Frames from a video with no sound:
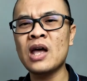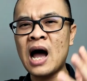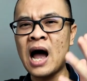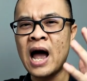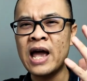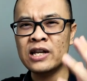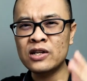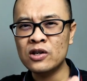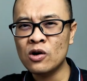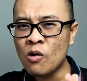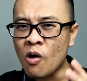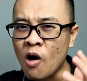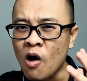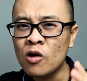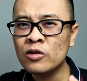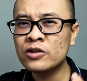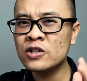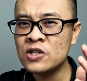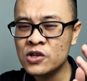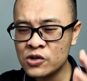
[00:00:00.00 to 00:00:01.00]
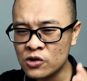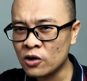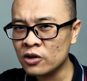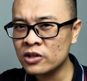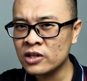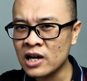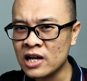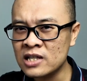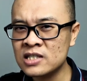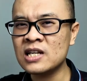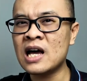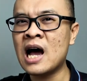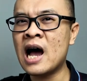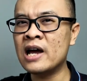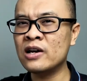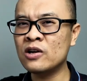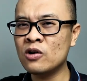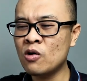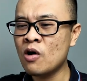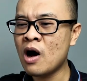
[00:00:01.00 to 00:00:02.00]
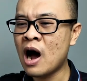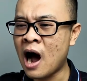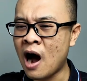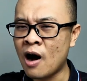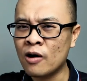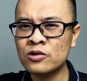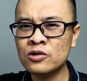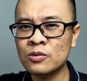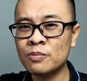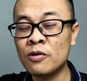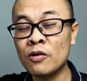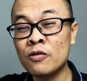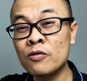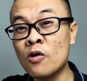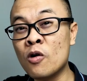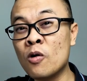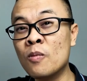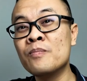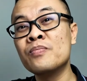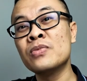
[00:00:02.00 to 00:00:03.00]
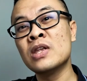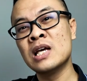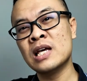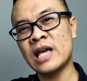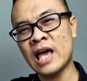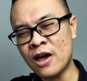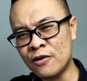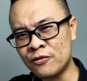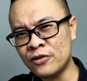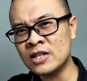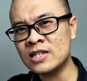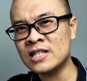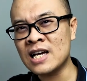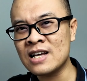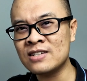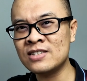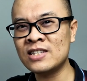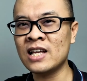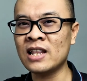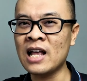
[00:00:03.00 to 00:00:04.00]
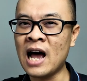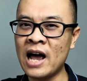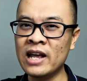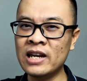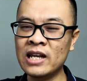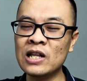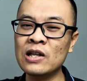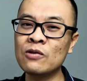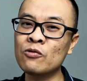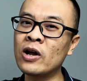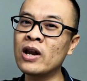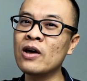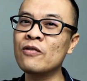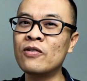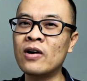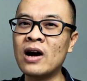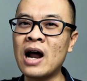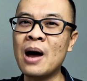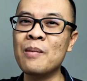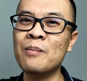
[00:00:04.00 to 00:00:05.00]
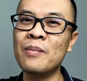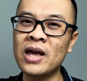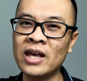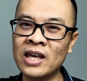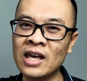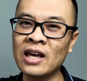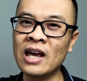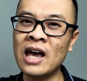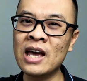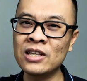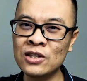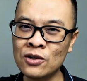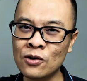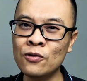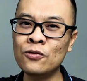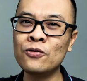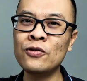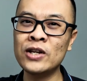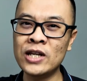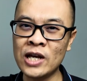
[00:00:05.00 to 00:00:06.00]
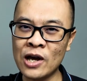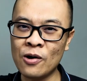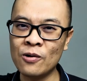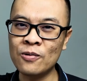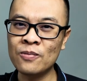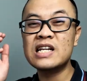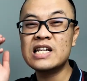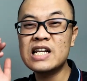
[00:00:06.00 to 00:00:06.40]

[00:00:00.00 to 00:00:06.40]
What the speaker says: I know all the shortcuts. I know how to perform every task that I need whenever I'm making a new video.